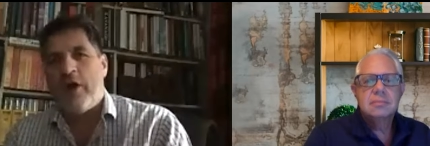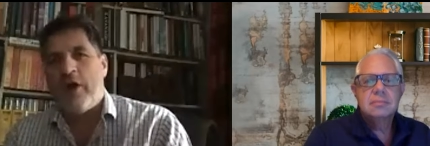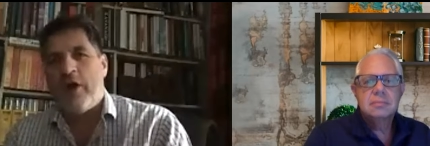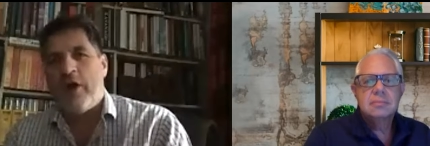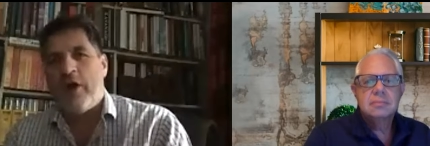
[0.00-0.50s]

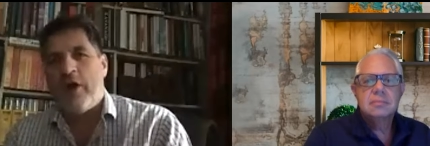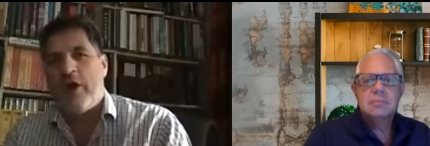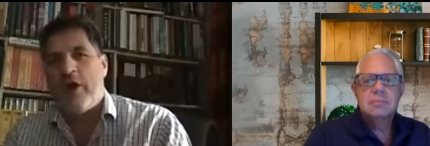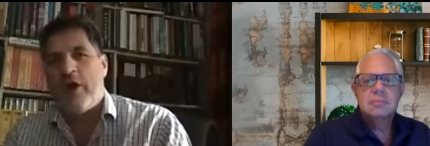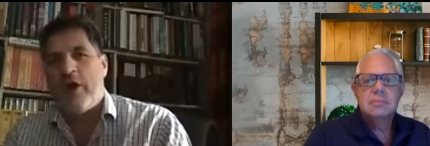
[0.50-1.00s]
Speaker 1: they
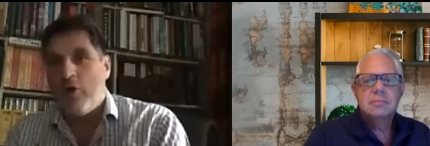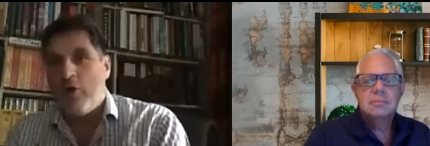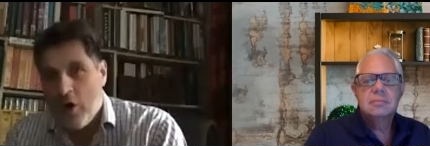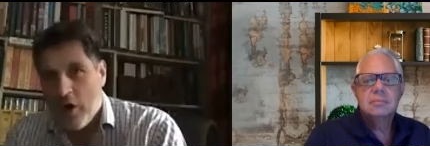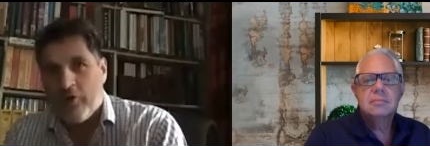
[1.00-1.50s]
aren't
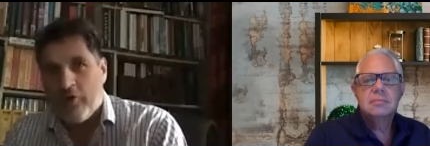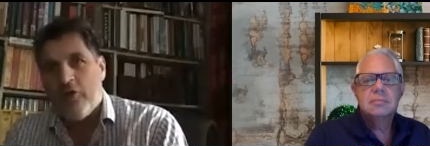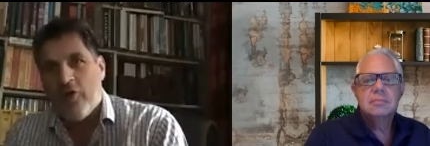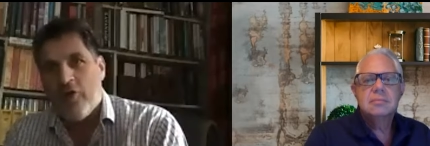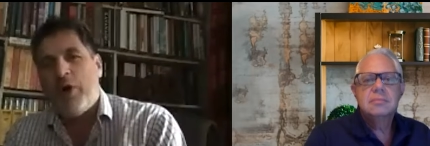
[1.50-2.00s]
required to
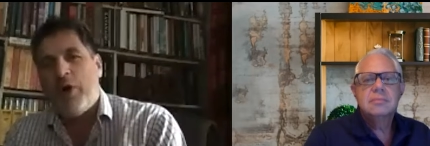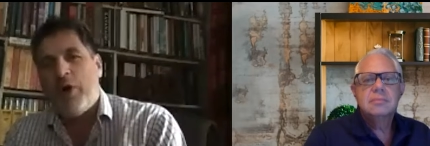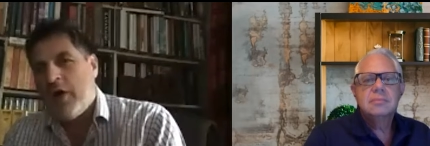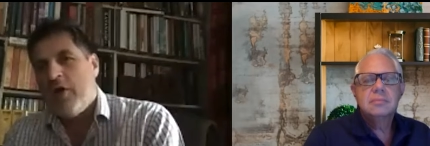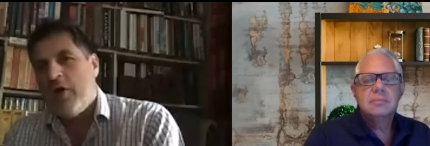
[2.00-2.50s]
do,
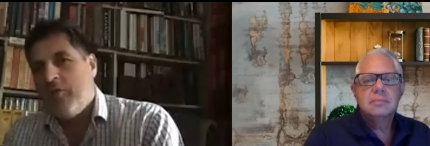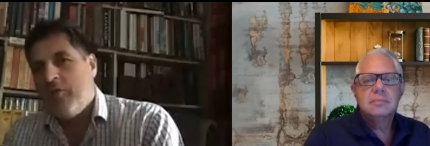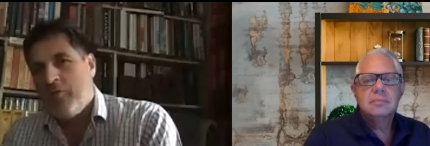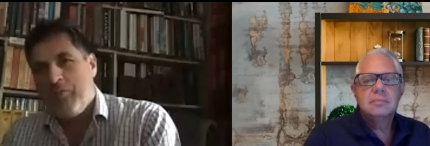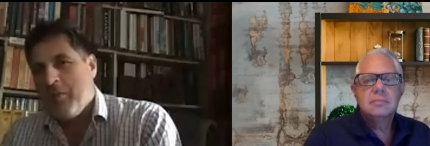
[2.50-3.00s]
but
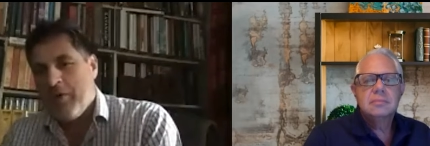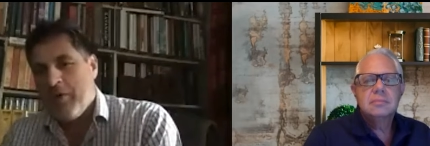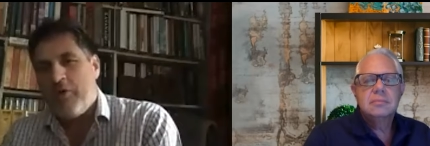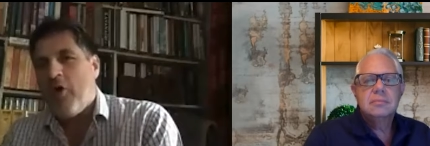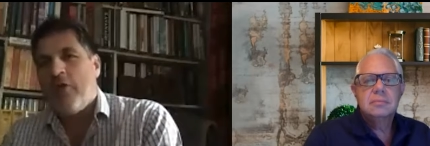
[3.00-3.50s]
they
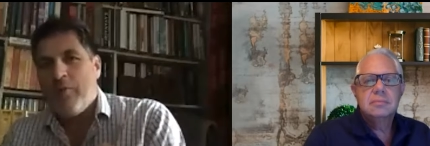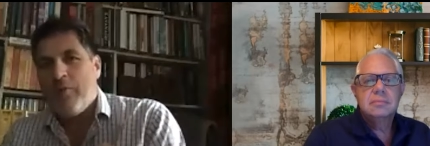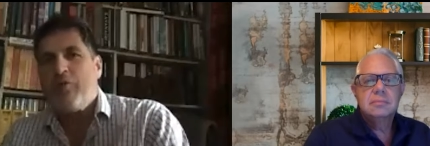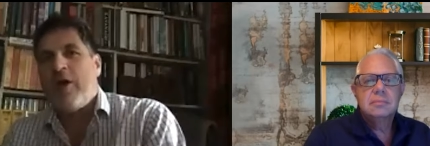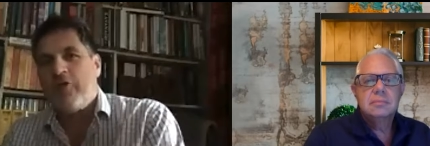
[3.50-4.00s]
have got the
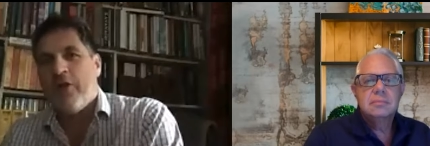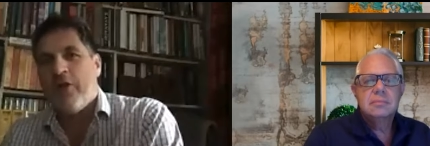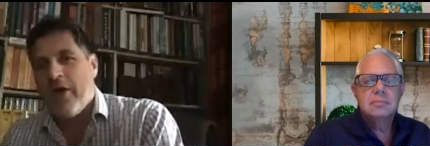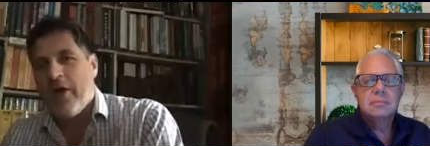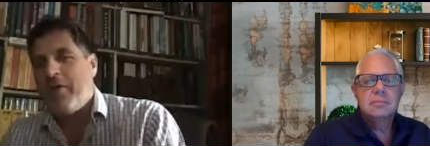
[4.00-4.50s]
impression
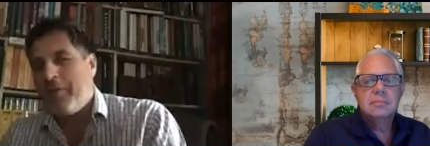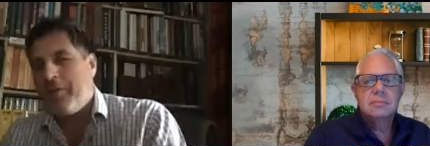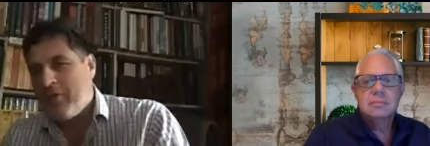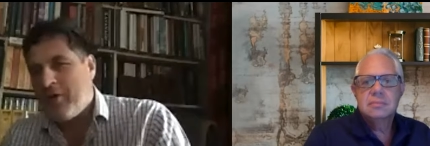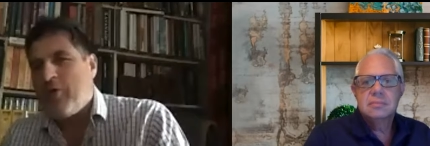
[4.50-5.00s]
that they might
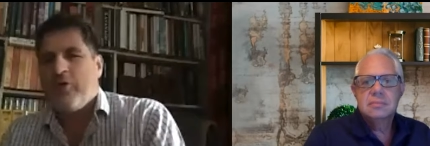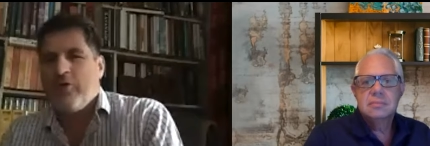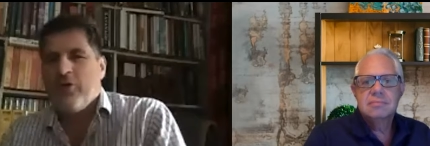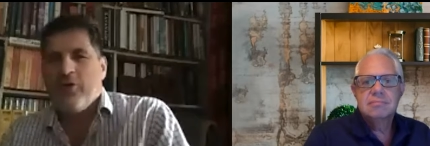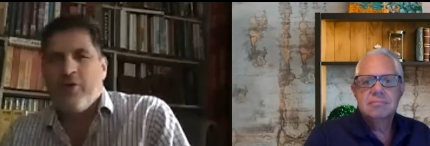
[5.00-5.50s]
be required
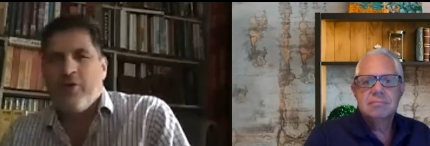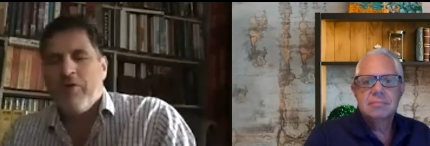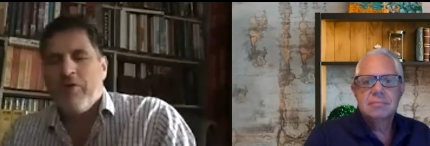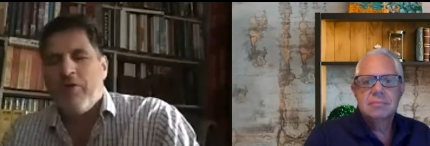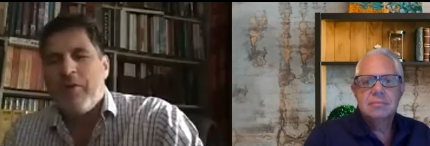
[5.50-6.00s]
to do?
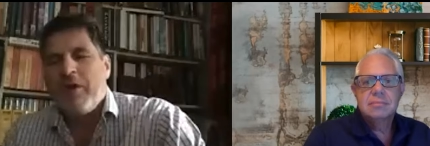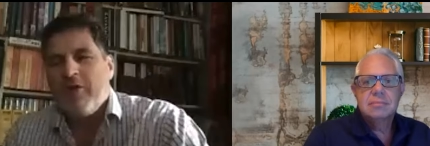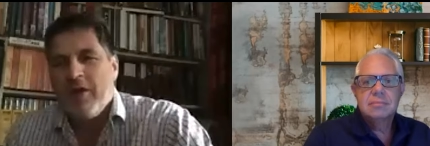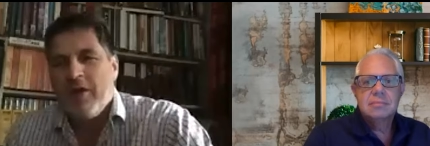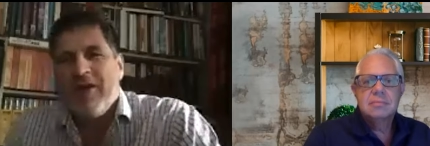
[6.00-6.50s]
Does
Speaker 2: that
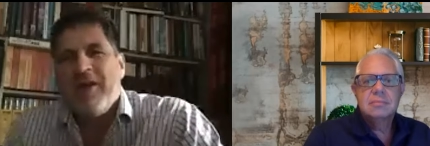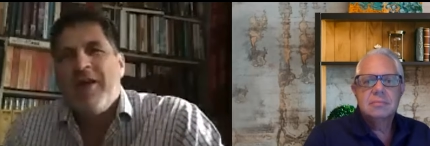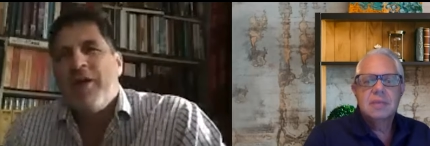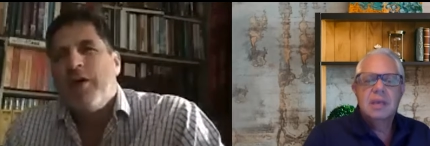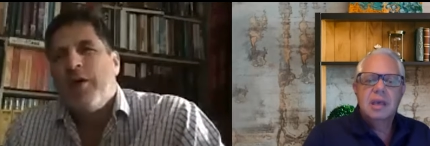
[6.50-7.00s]
make sense?
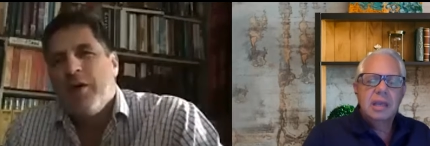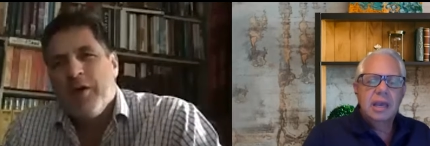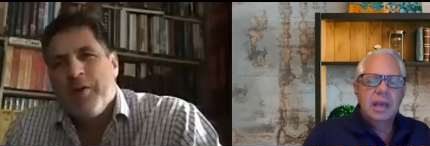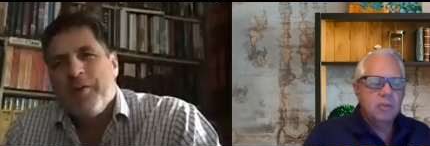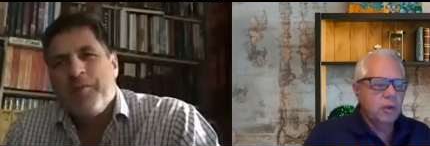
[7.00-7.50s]

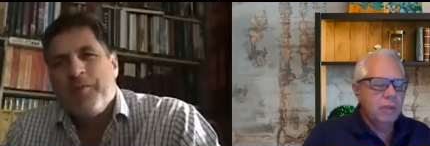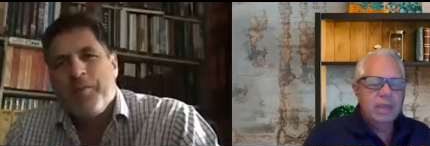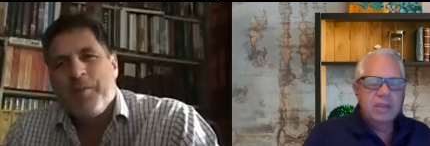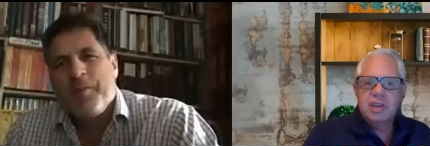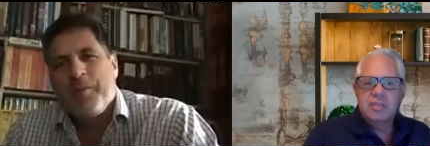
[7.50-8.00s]
Yeah, it totally
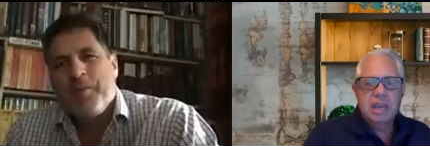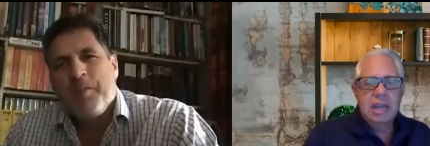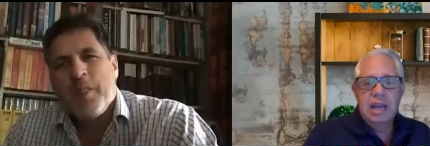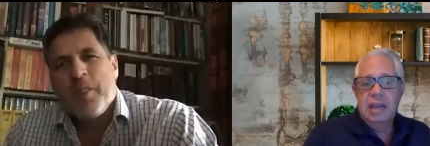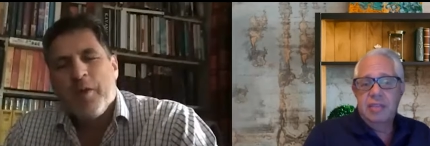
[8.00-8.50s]
makes sense.
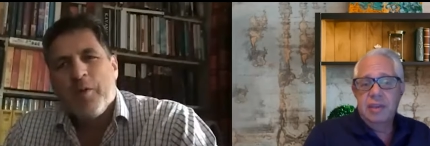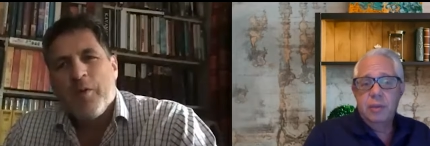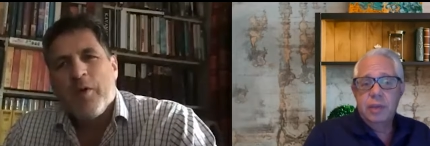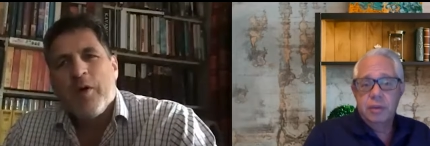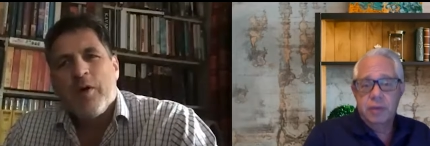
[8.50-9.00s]
And I think
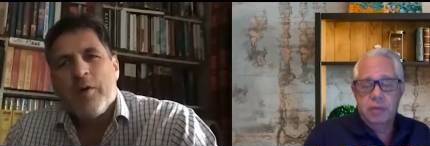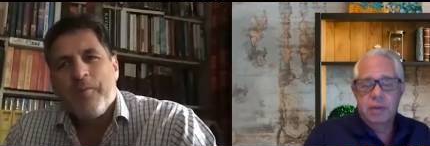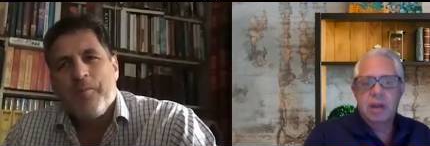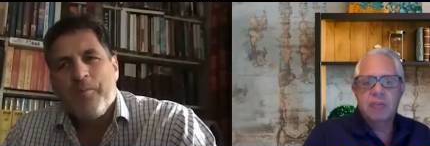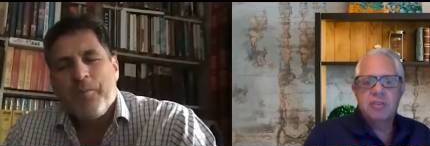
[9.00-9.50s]
we agree,
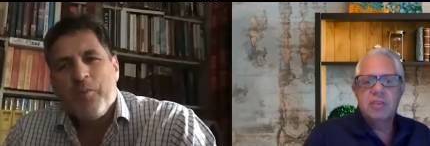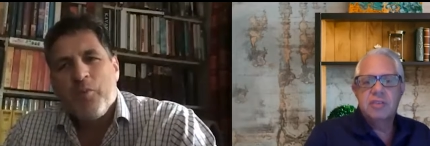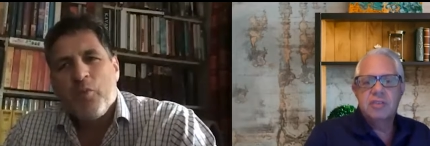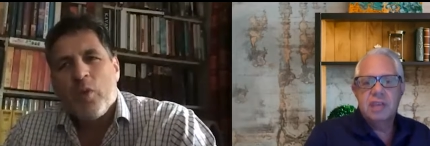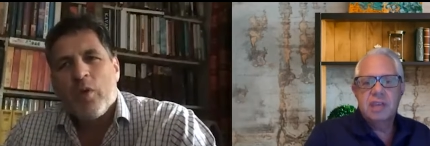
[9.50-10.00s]
right? Our
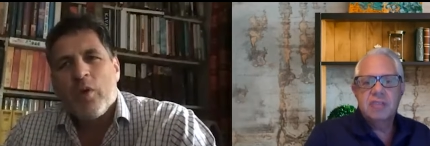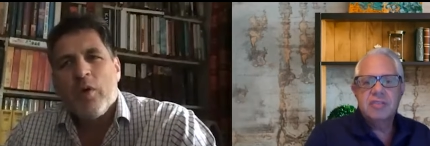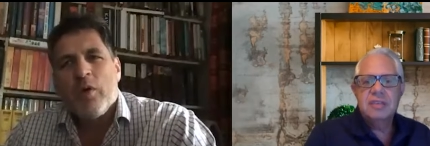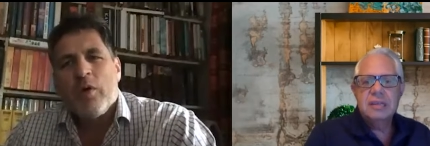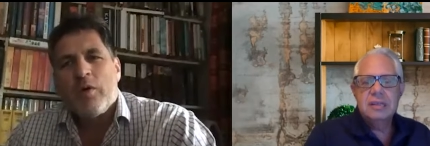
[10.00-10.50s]
sense is that it's
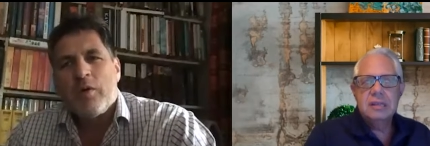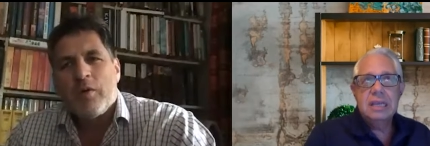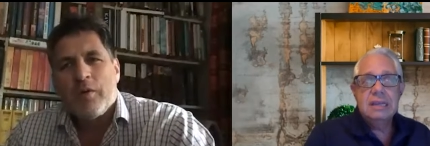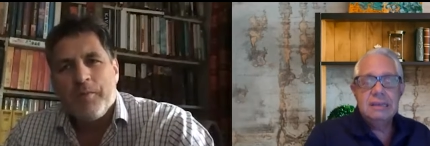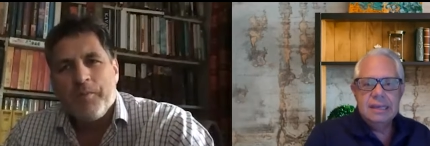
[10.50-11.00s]
still
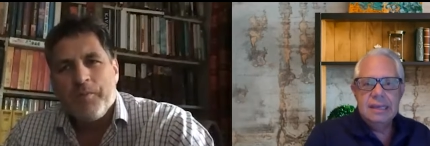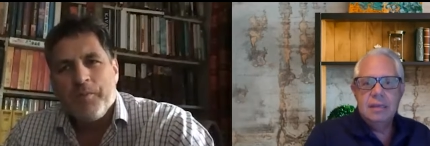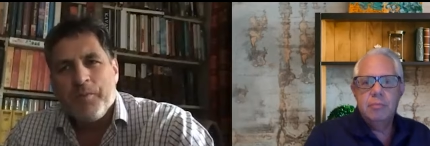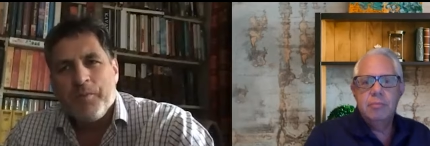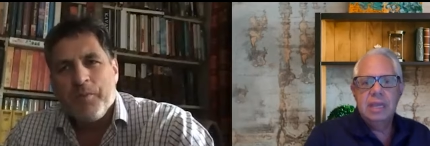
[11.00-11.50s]

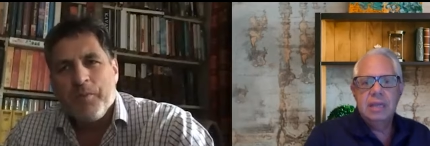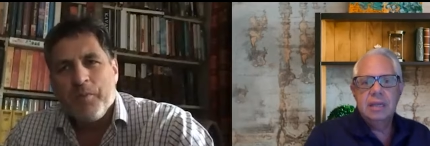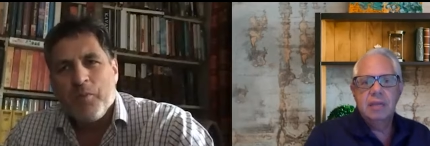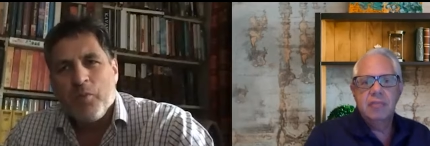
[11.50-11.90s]
indeed mainly a